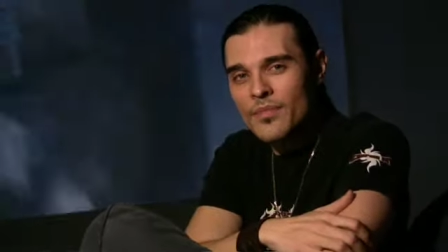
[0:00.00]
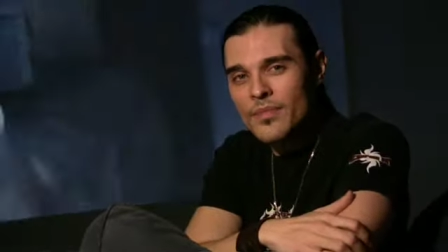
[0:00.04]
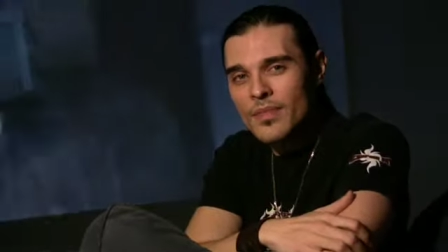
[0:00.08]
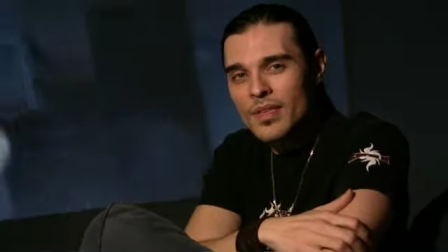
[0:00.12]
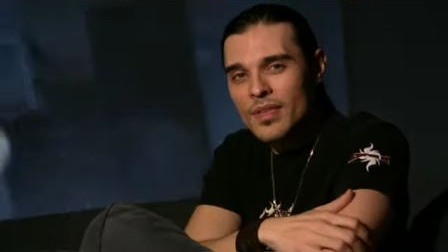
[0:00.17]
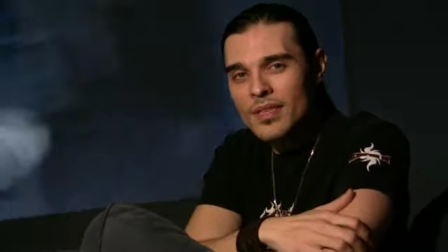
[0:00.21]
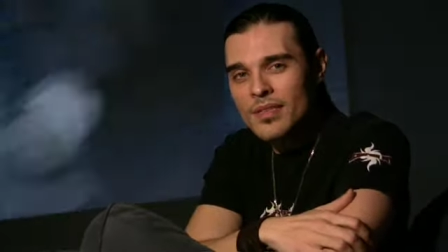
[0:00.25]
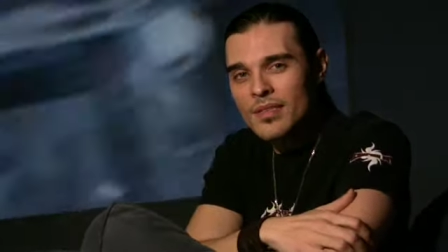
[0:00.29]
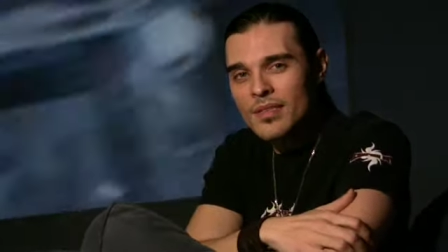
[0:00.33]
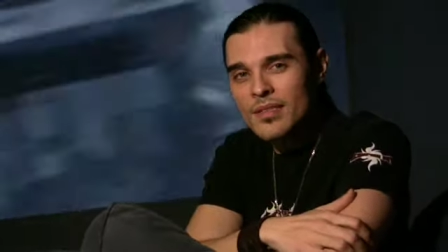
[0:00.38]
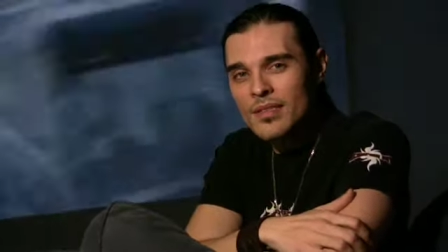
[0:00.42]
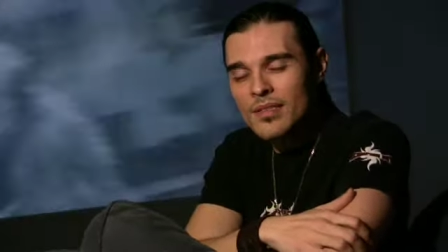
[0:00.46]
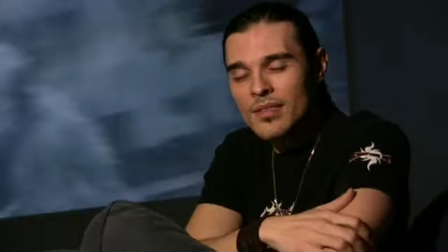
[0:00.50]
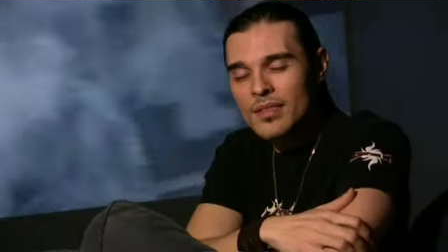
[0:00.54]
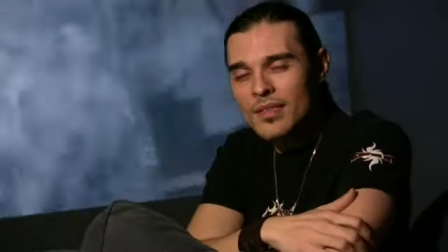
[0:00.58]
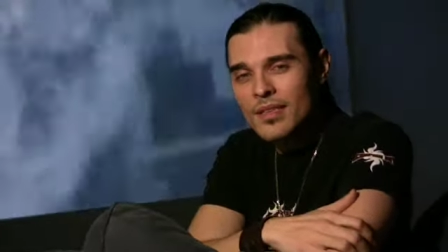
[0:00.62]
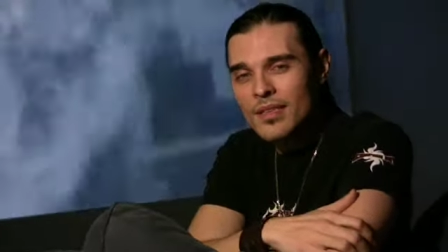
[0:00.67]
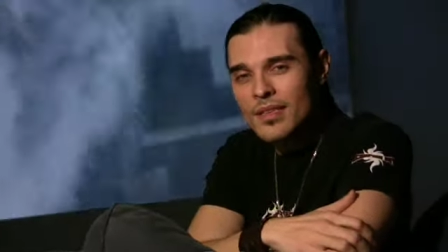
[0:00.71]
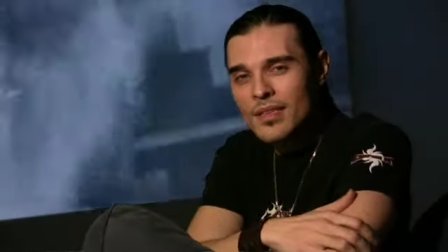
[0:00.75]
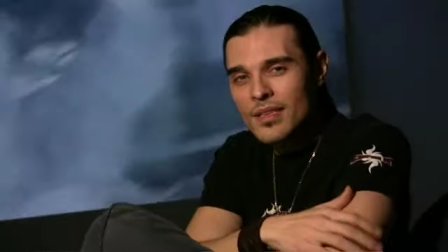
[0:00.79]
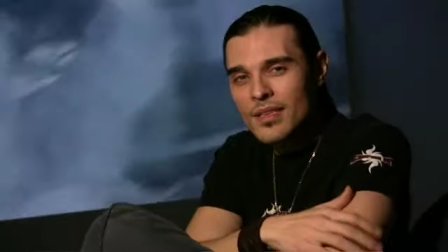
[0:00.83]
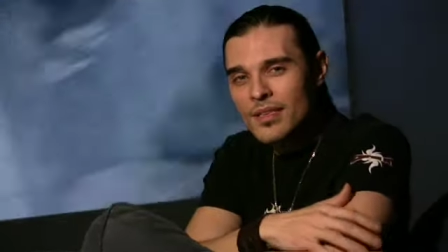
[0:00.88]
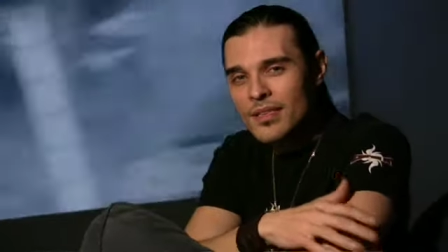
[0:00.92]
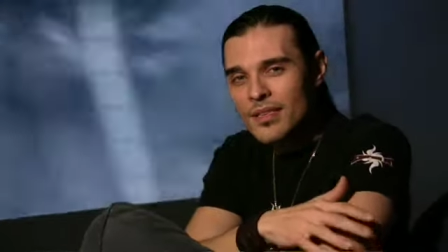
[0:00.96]
is
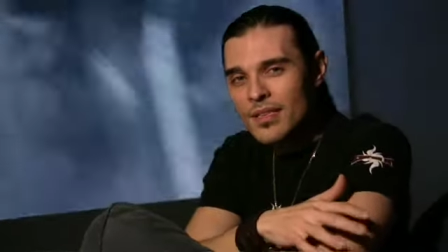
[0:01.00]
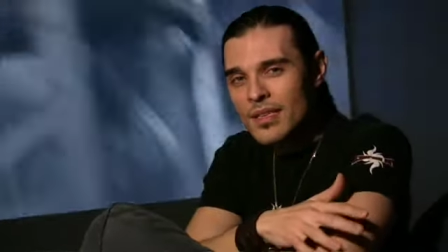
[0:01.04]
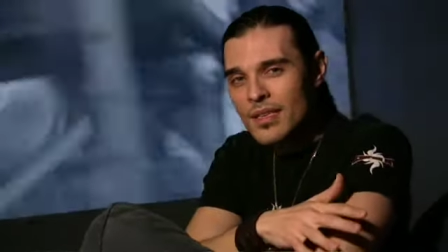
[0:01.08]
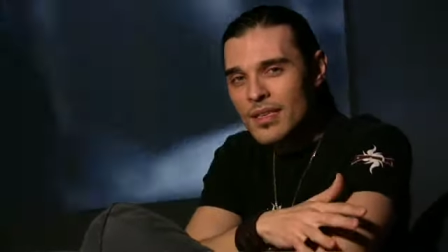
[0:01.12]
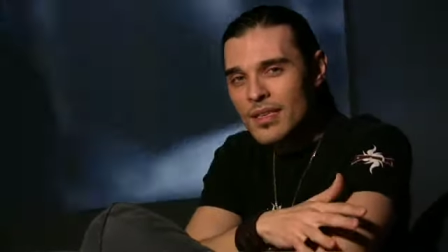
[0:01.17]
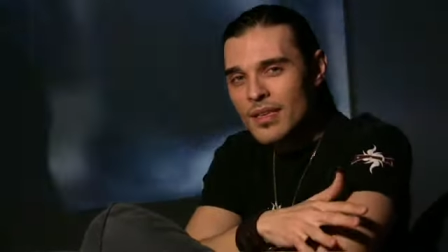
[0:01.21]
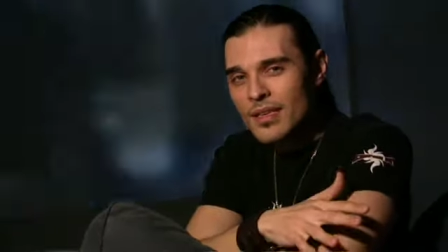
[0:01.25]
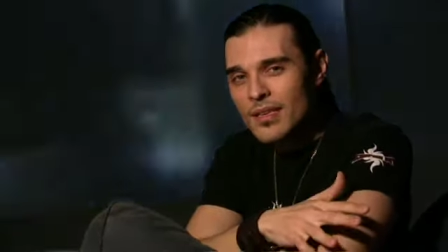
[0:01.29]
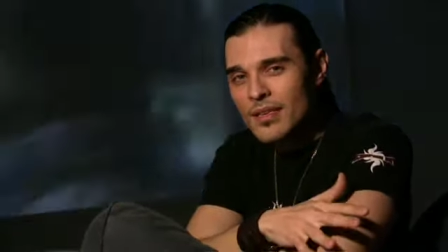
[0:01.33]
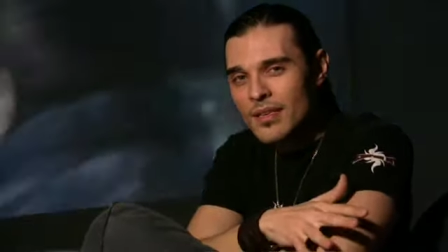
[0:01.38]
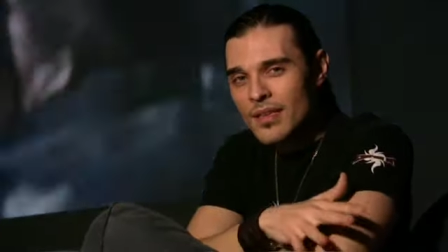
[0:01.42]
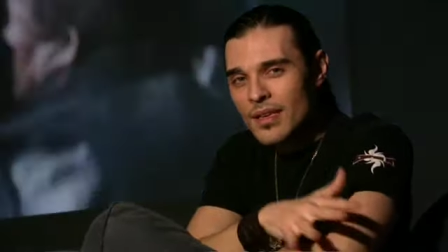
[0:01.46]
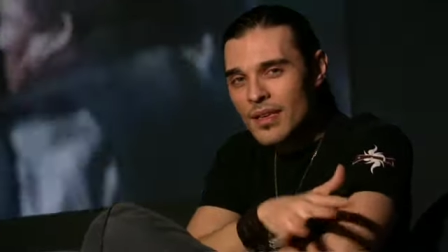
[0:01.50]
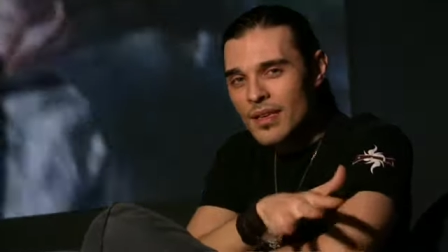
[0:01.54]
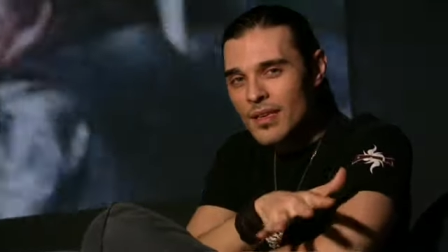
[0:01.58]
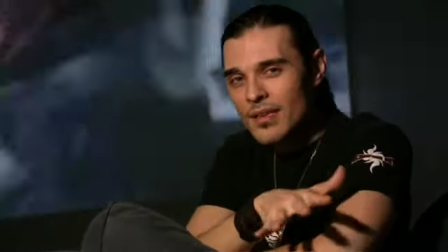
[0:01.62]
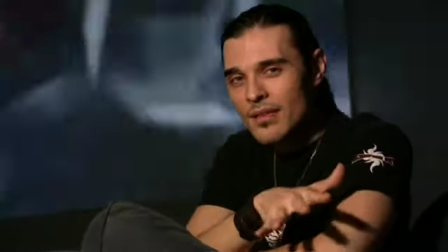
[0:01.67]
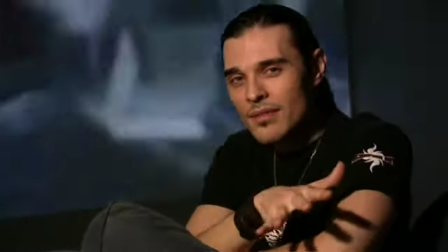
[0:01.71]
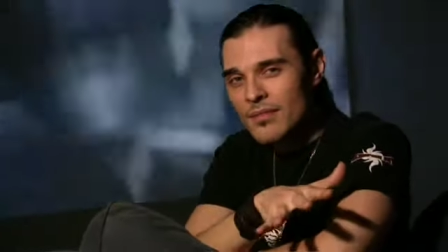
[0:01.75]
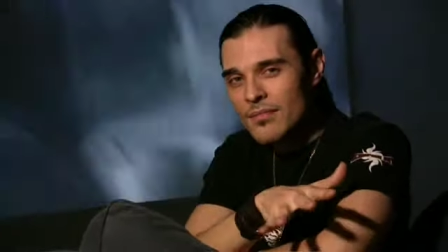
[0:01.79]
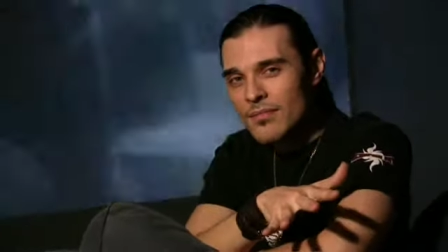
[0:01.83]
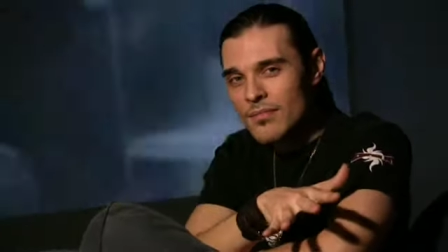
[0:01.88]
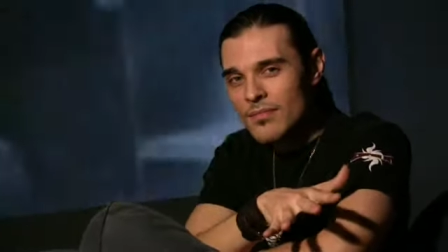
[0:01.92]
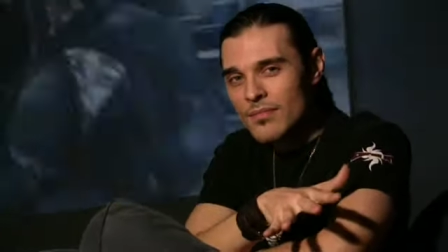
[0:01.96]
he like,
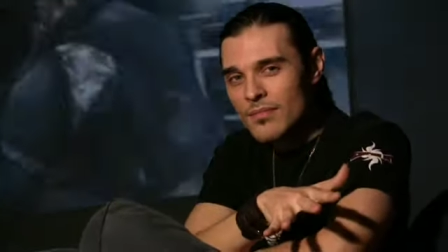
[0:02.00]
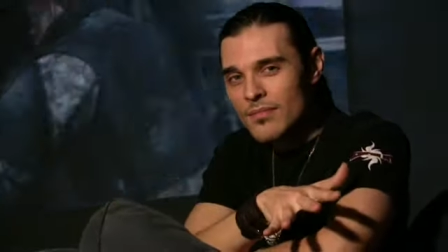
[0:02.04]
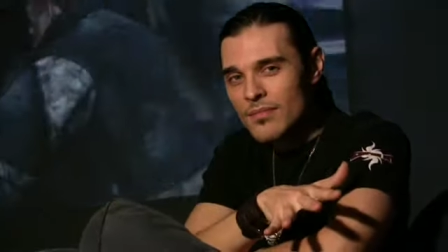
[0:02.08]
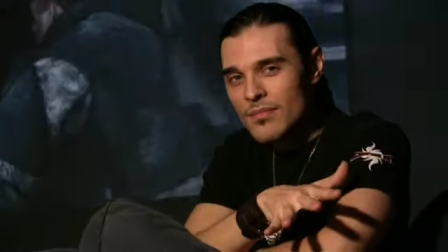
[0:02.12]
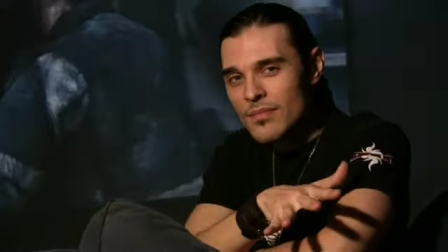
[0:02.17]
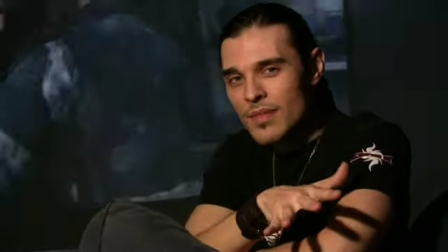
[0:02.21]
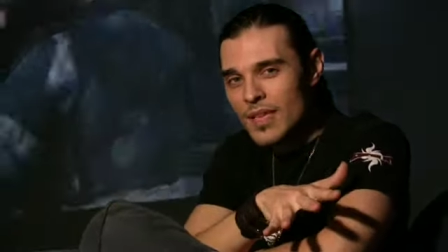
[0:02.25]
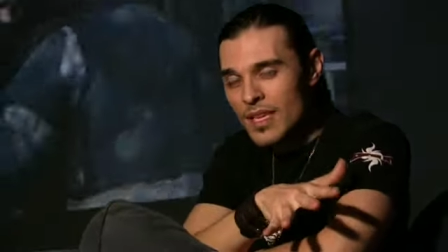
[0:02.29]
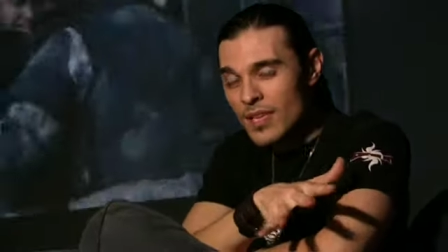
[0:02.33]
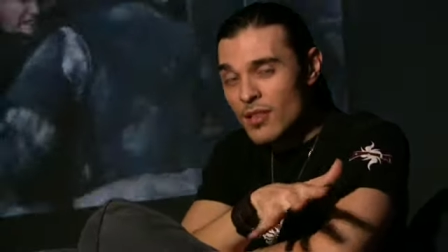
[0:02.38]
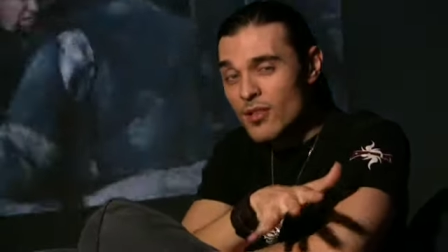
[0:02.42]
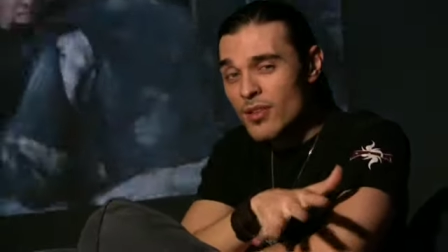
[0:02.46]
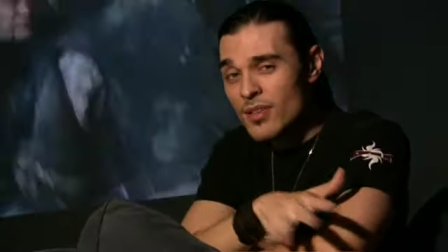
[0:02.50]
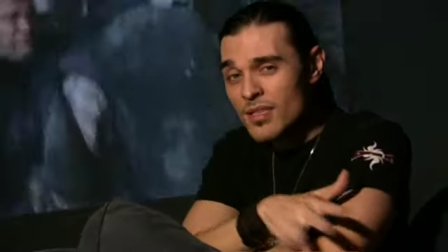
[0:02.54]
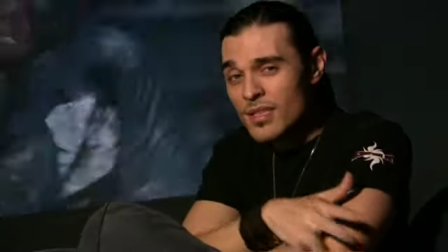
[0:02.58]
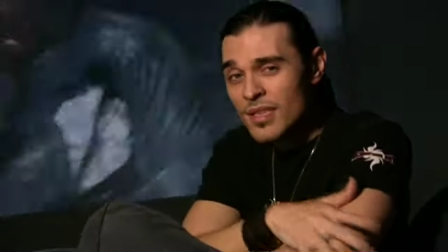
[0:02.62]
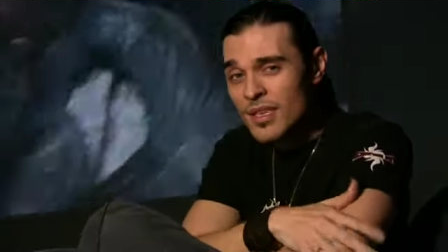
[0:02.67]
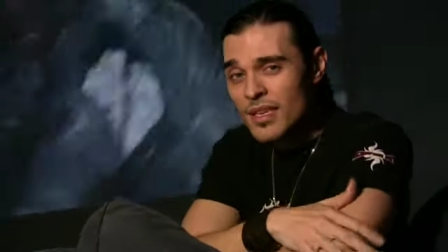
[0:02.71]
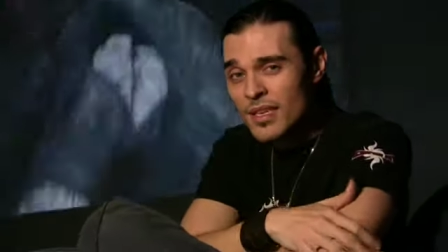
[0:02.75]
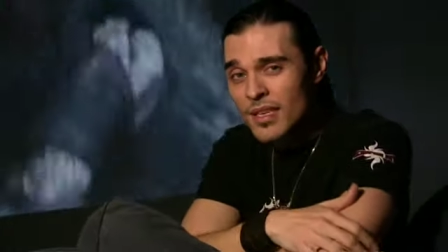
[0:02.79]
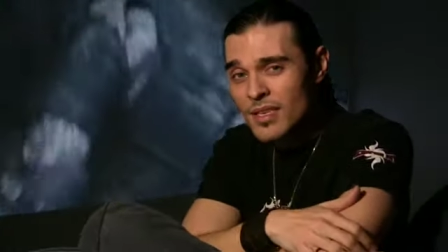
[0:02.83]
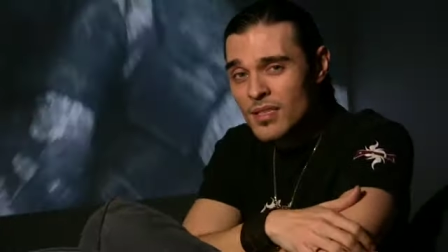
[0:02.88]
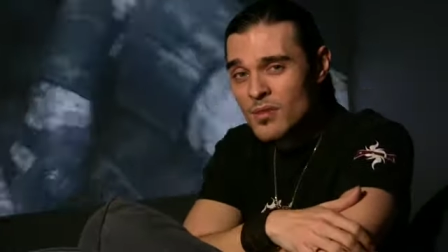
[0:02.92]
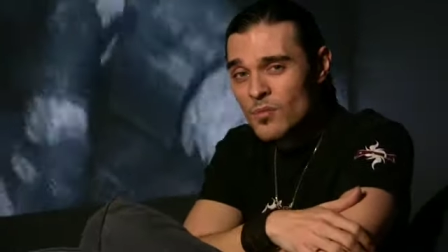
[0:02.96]
he looks like
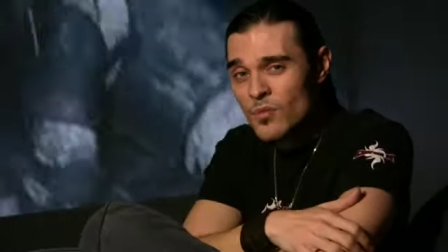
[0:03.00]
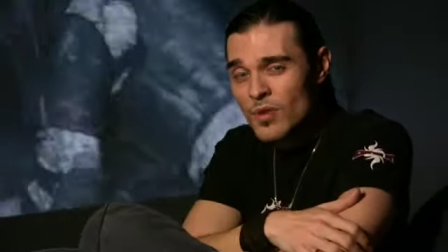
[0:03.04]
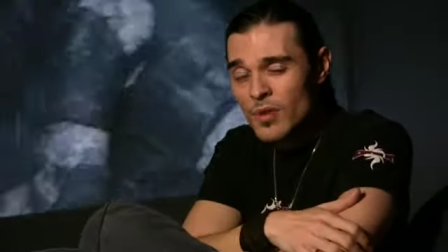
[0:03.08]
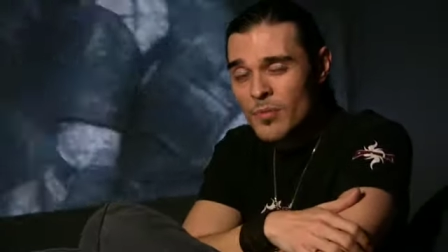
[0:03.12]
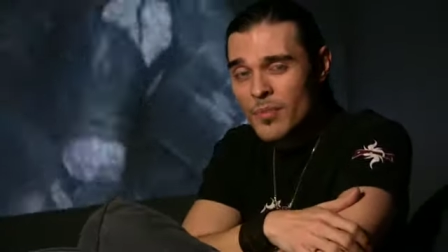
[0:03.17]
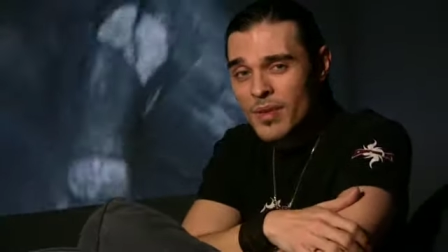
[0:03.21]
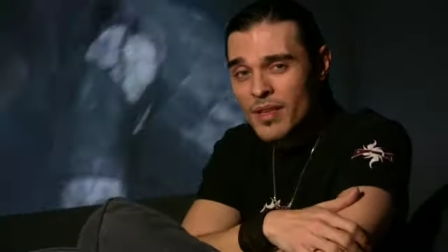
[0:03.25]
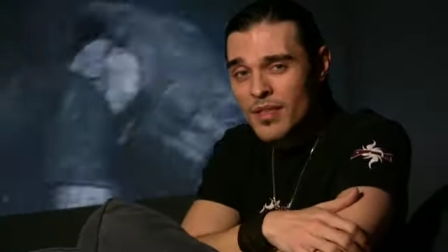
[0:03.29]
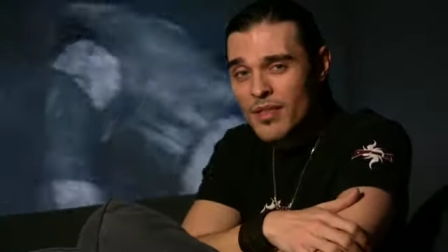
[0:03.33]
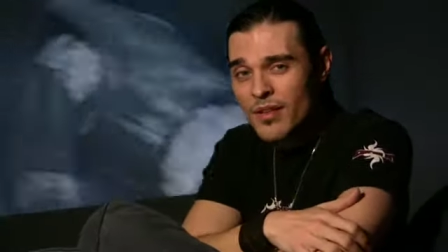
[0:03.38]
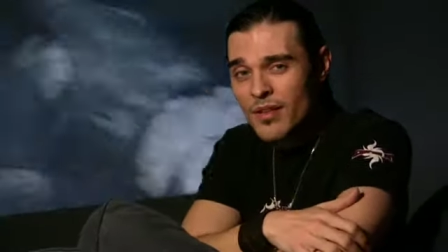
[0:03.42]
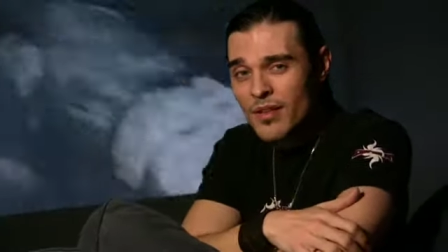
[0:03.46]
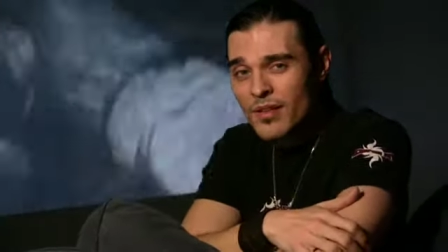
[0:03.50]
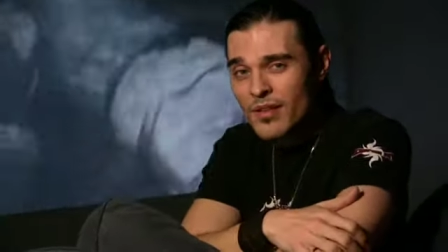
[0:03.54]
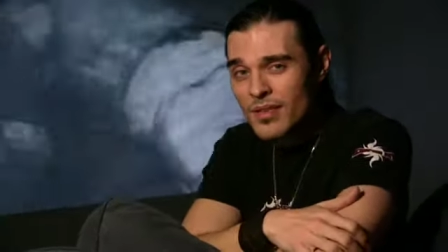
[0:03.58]
he doesn't want to be there.